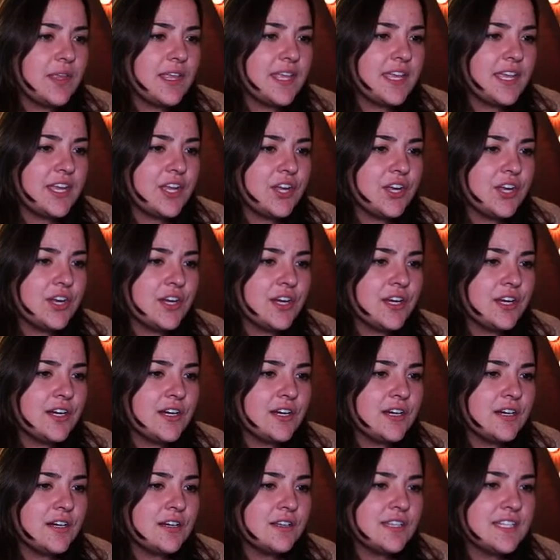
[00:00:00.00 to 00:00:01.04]

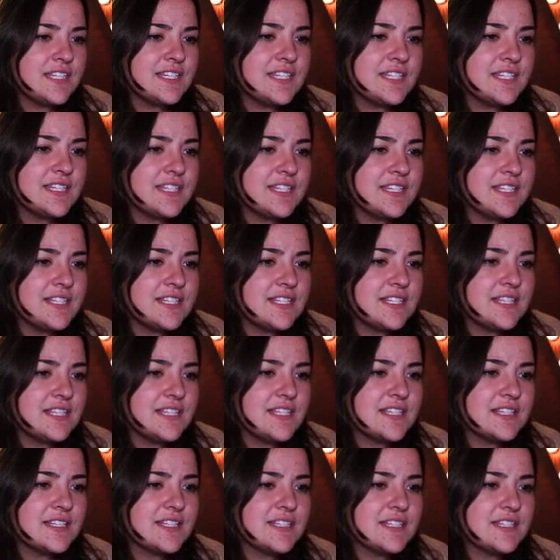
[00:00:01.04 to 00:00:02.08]
here, the
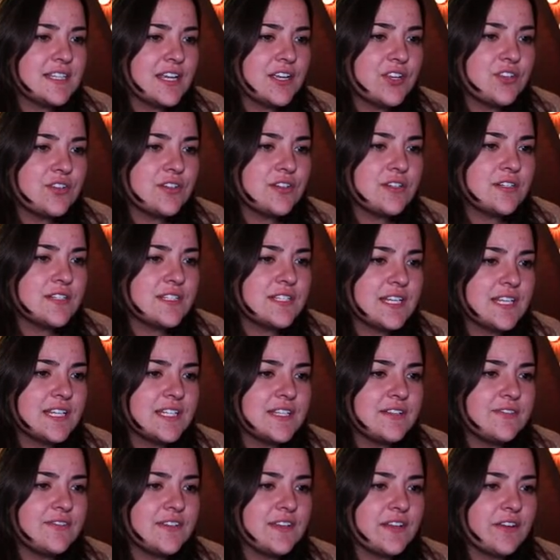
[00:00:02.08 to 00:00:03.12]
statistics, standard,
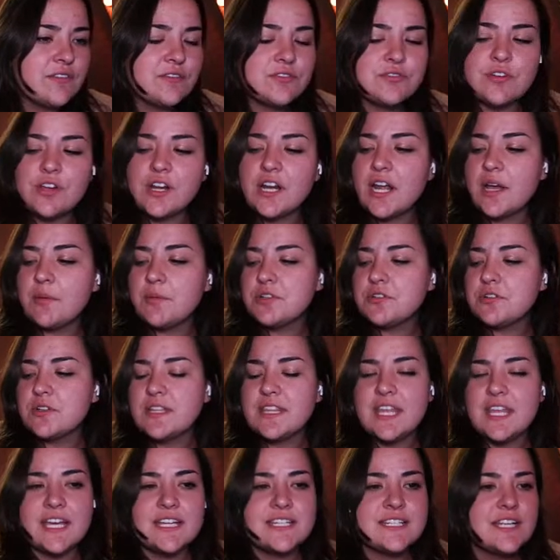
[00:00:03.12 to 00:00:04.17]
scientific, trigonometry,
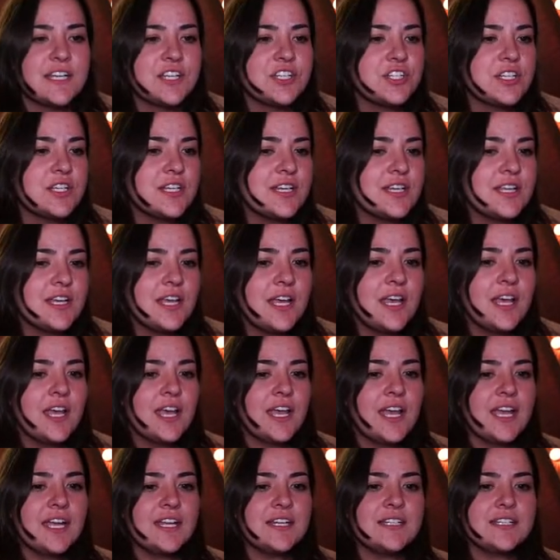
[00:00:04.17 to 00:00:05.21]
that section,
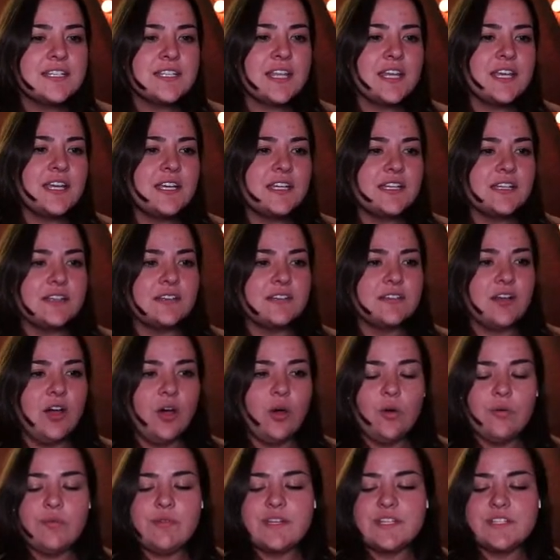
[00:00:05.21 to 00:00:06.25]
it's like
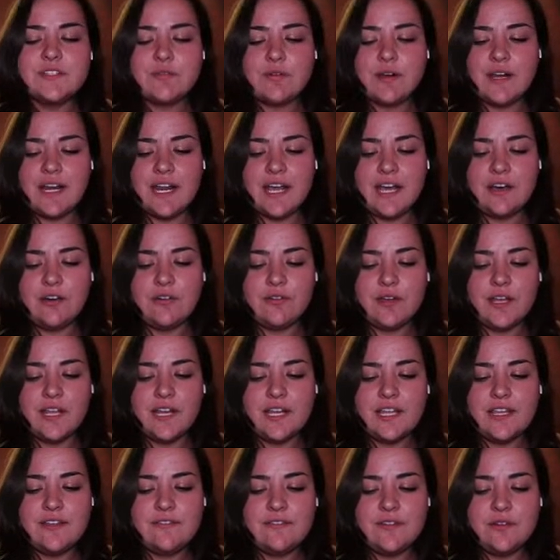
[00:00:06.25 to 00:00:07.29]
always grayed out.
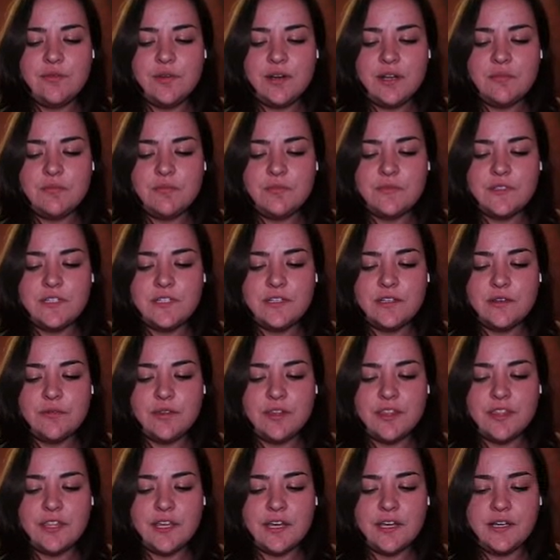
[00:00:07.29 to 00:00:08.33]
And even when I'm dealing
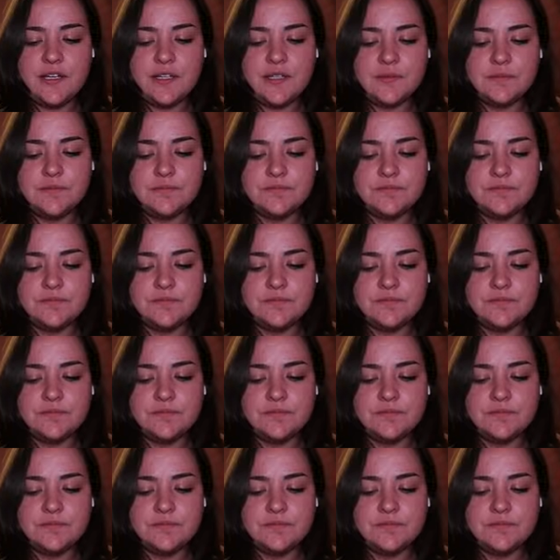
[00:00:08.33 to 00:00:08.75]
with, let